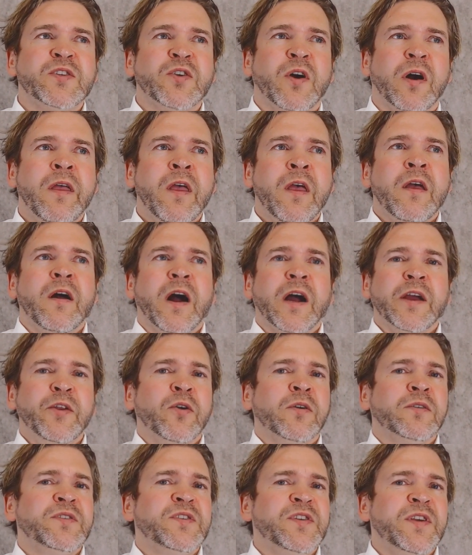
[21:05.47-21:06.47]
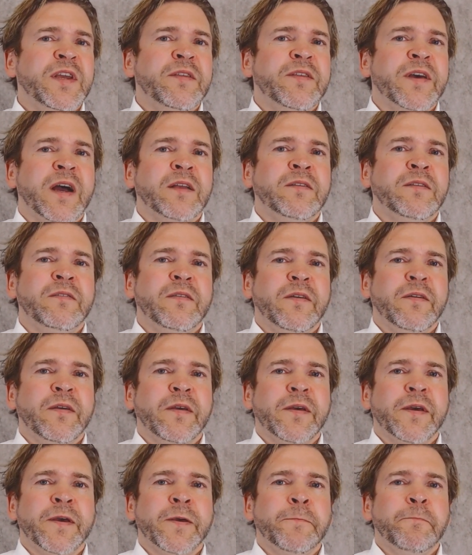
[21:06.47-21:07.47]
So I don't see that
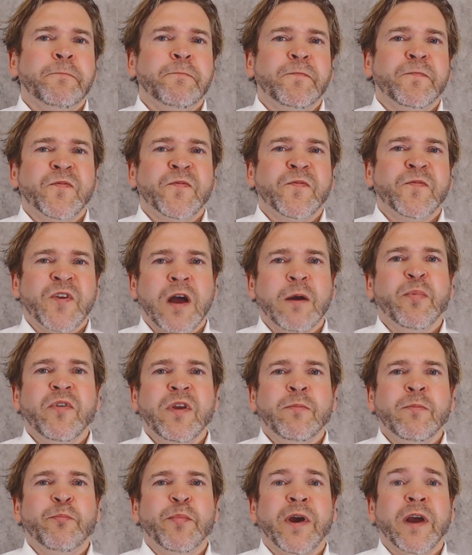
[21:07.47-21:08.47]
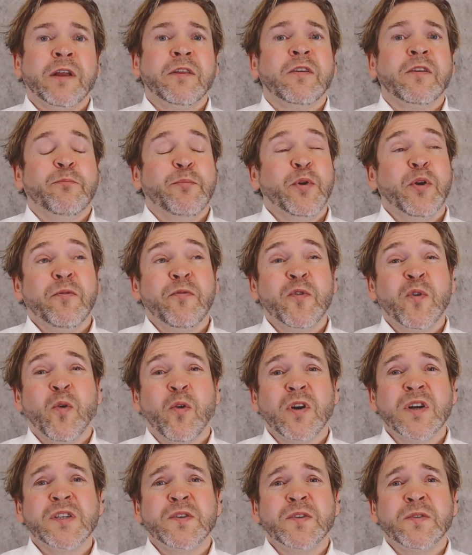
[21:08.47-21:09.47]
type of impact. But of
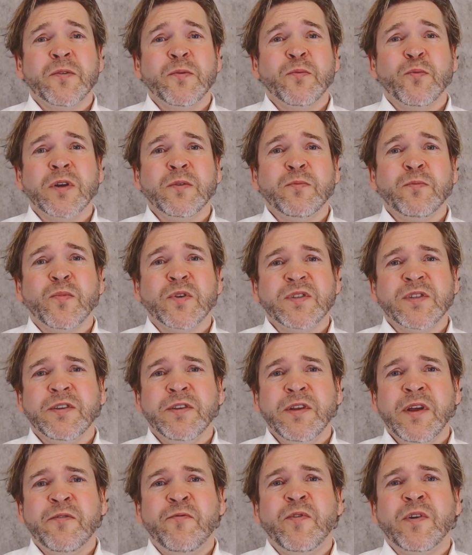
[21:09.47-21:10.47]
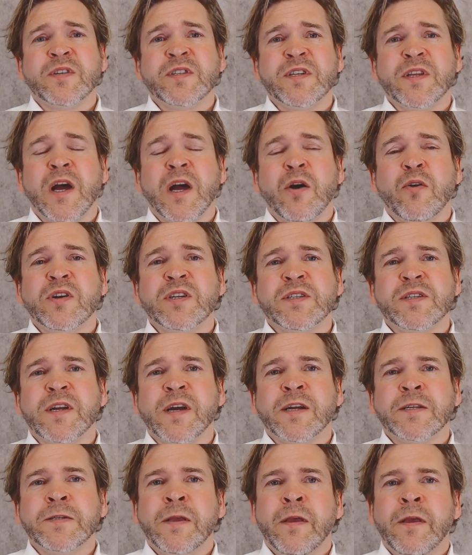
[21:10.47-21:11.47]
course, what's the difference now is
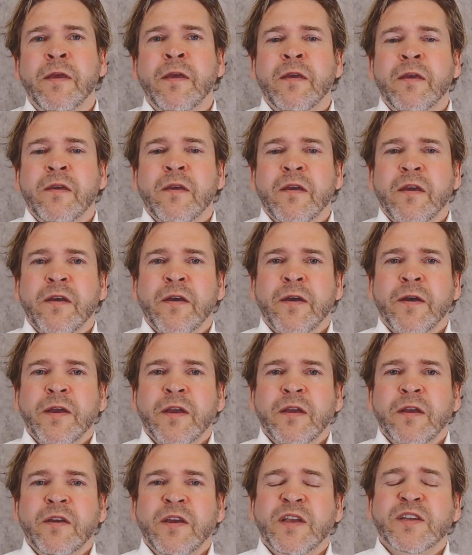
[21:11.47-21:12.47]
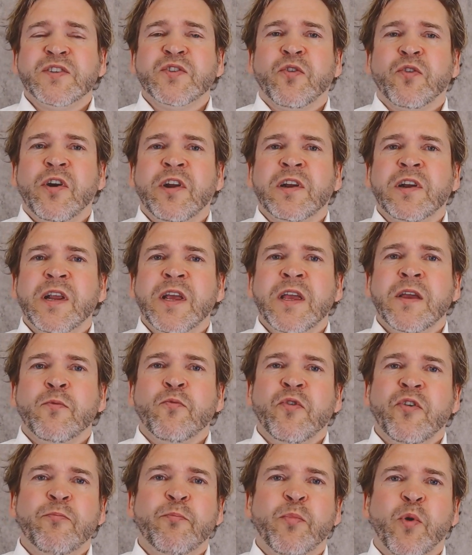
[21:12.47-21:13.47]
that historically,
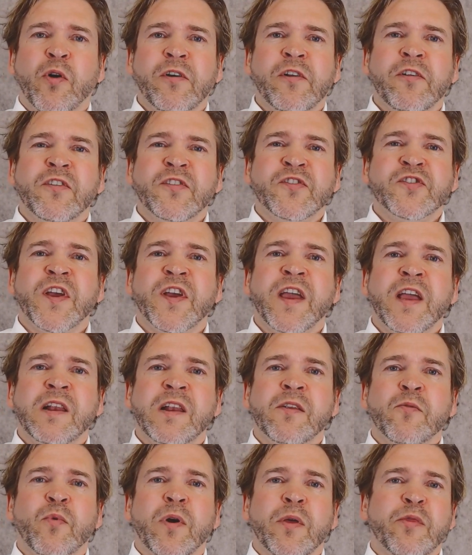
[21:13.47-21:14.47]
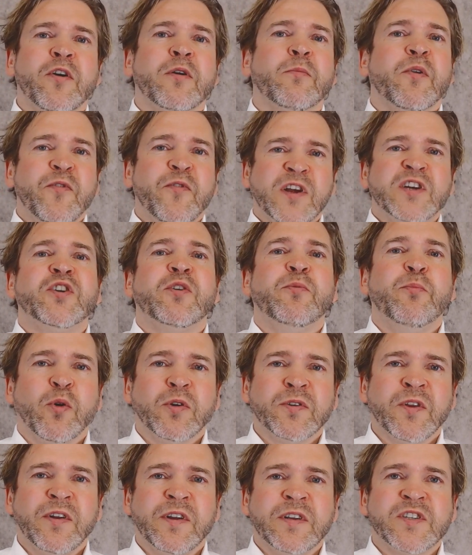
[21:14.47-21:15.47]
we reported a sale when Thermo Fisher
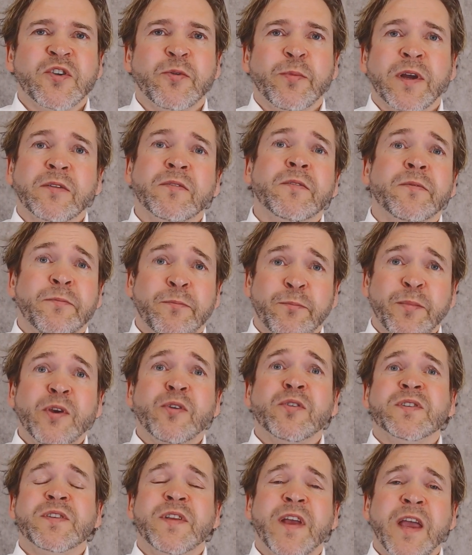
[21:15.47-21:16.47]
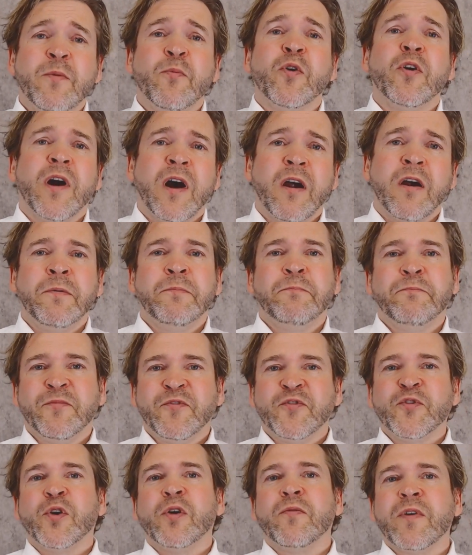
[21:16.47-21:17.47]
bought an instrument because they were our
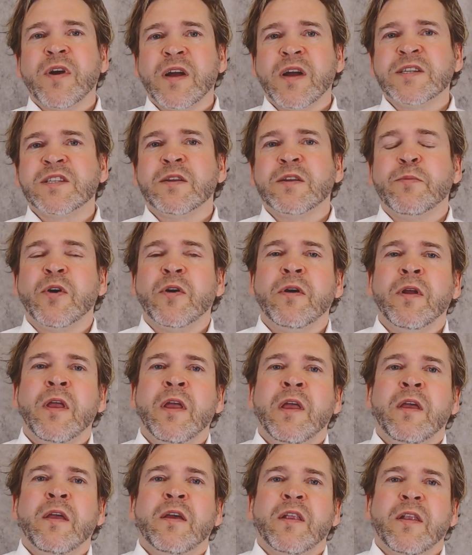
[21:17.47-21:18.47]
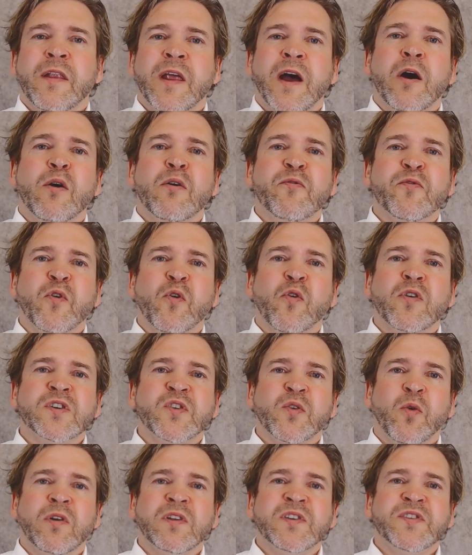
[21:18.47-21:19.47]
sort of customer. Now, of
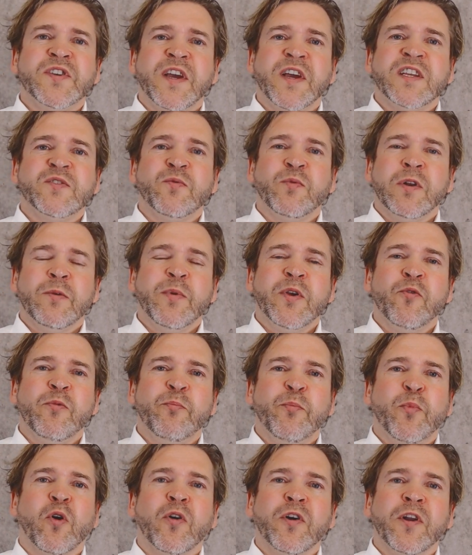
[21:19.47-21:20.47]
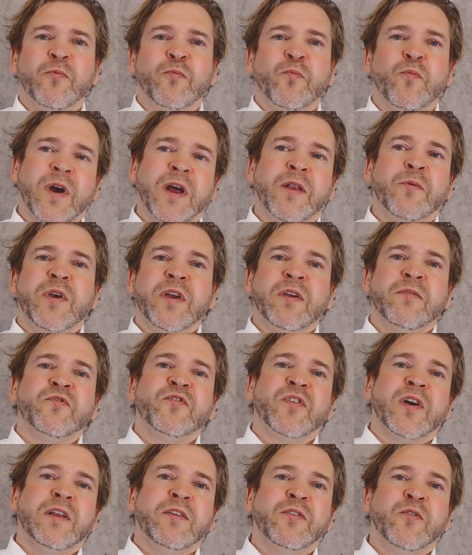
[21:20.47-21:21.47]
course, all sales will be reported when we
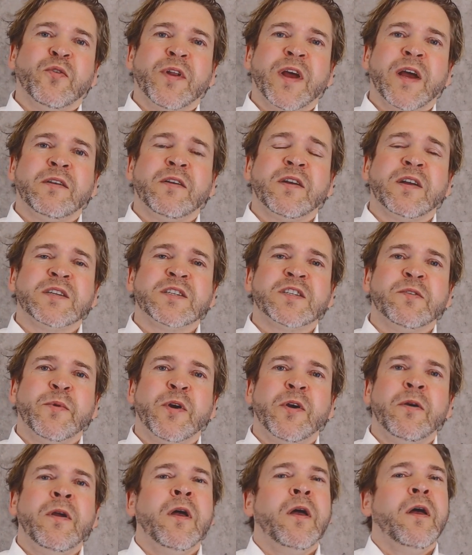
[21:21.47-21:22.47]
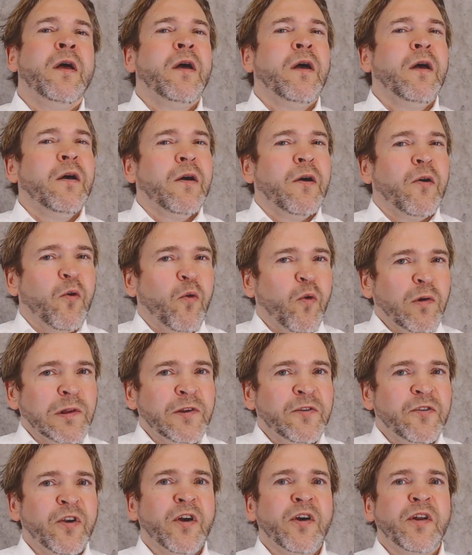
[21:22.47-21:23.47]
sell it to an end customer,
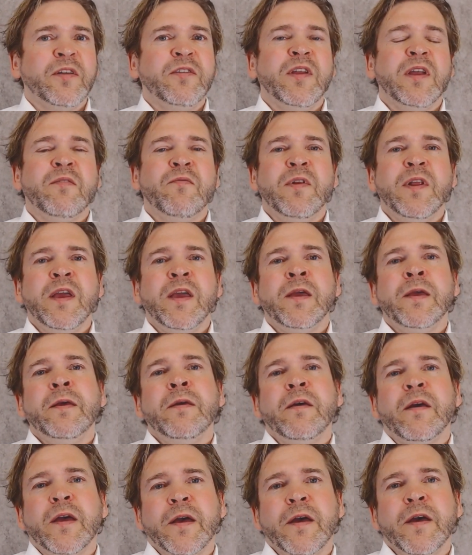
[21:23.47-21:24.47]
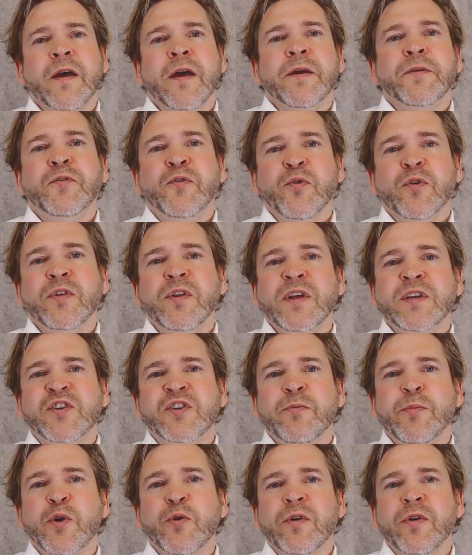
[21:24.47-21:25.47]
alternatively to a
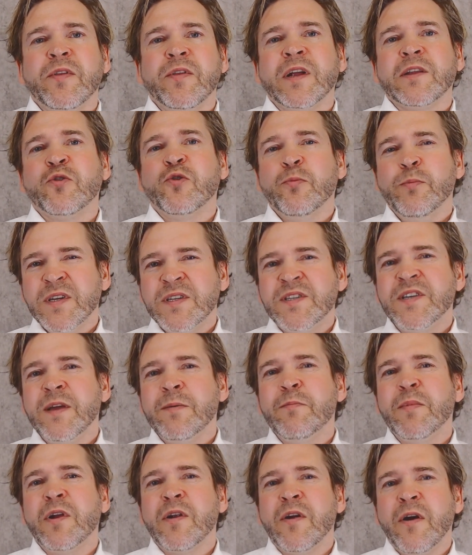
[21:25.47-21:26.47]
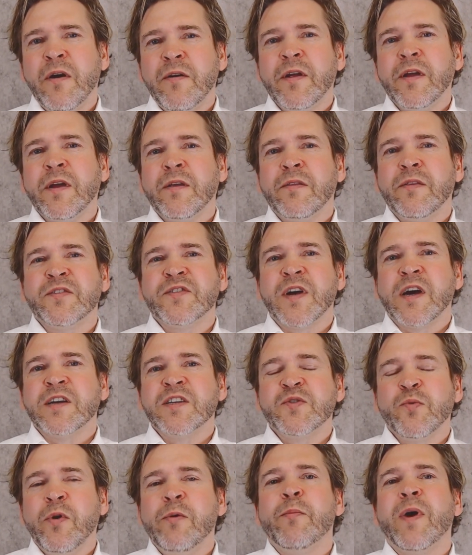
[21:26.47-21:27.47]
distributor. That could be similar in the
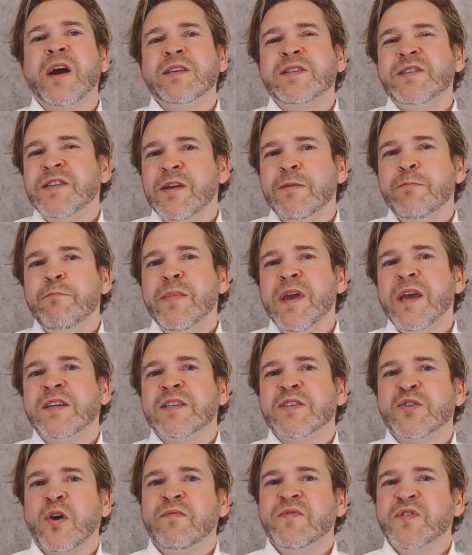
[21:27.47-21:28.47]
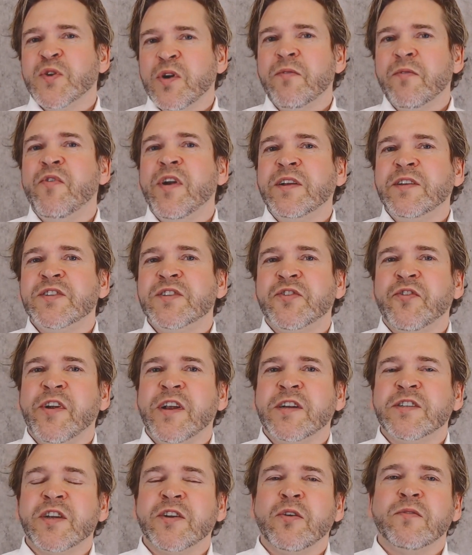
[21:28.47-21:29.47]
size. So we might see a mix of sort of
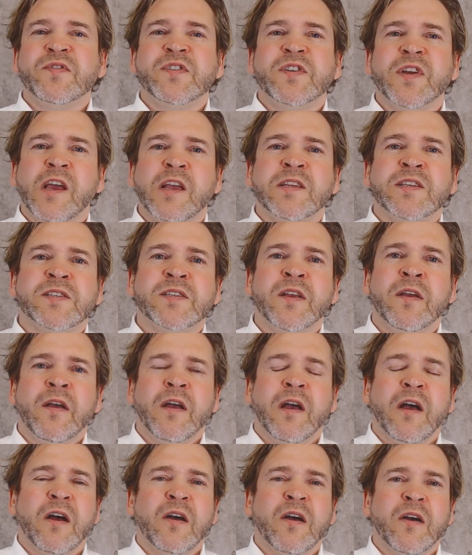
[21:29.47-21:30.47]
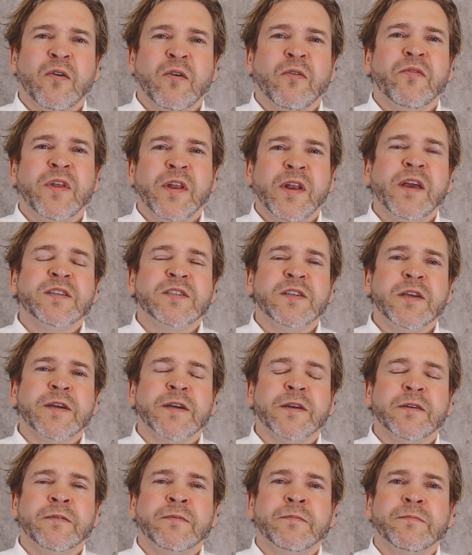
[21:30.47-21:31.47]
registration of sales over the next
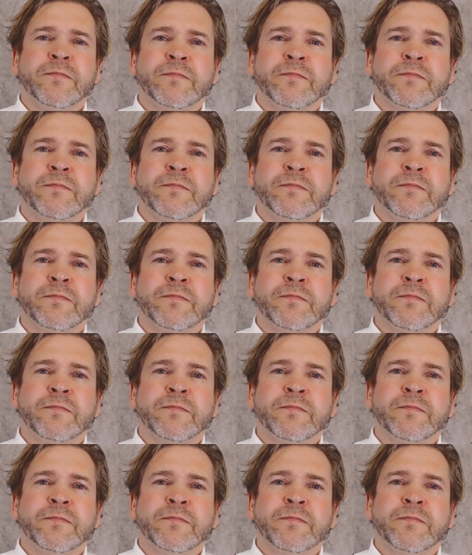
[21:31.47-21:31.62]
year.